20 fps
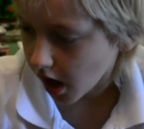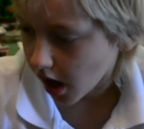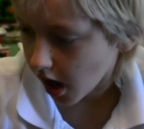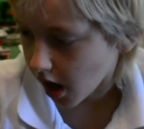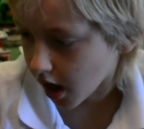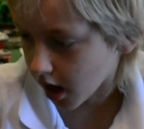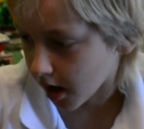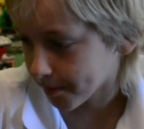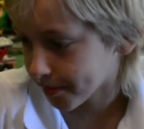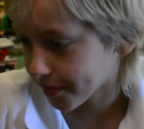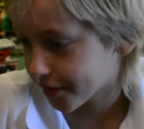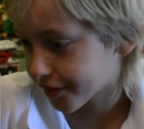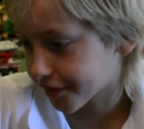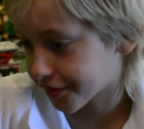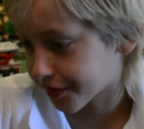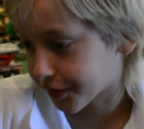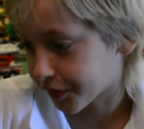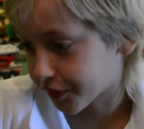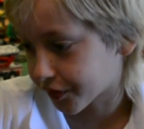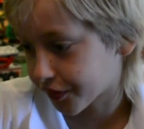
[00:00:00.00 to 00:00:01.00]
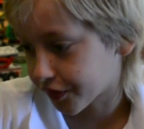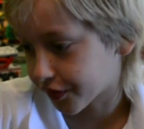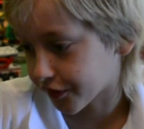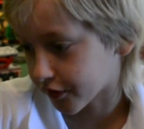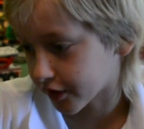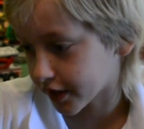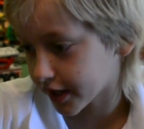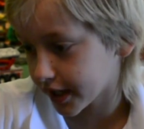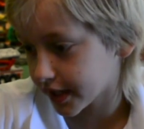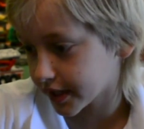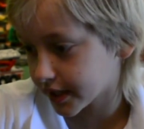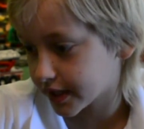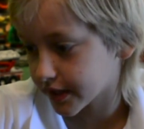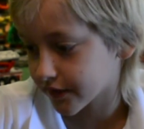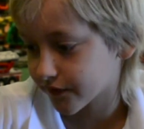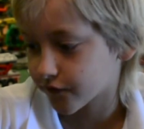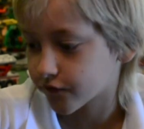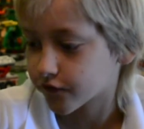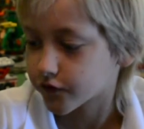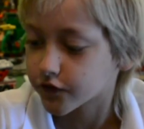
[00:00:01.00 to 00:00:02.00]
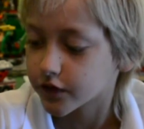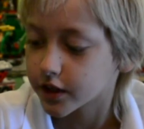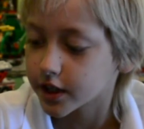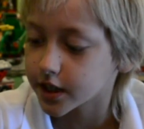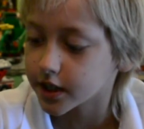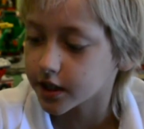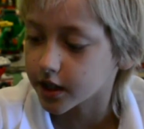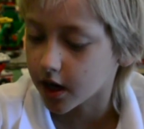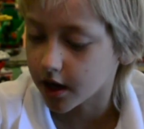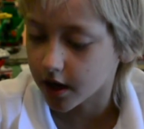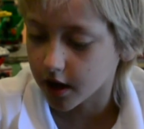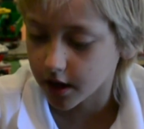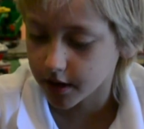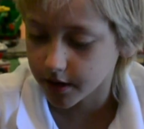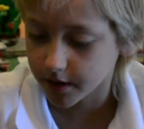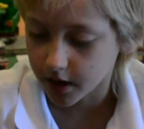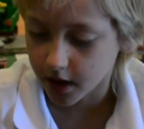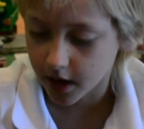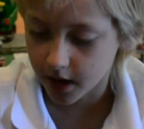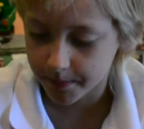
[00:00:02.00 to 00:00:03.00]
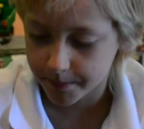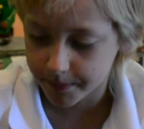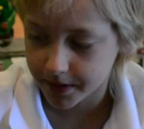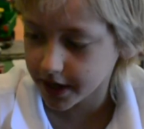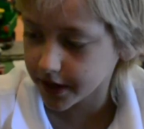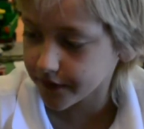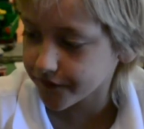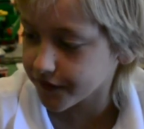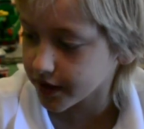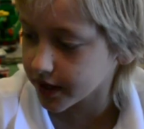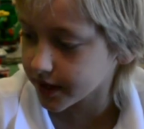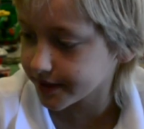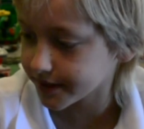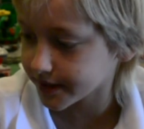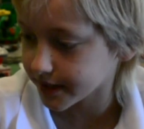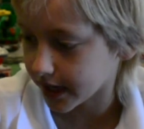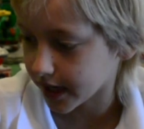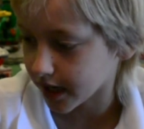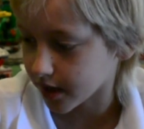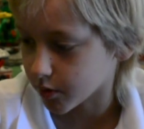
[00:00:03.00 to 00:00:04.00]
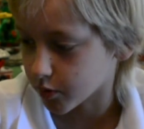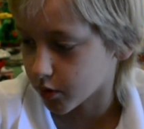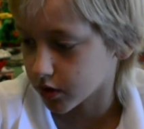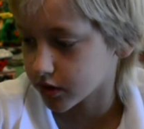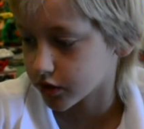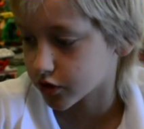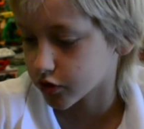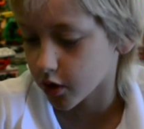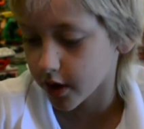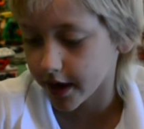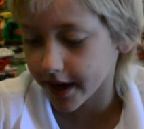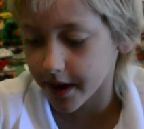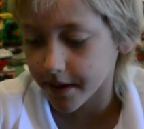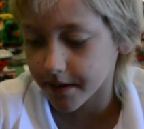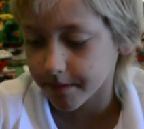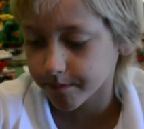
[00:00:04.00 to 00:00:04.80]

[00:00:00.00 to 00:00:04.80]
um, three different uh, minifigs and one droid.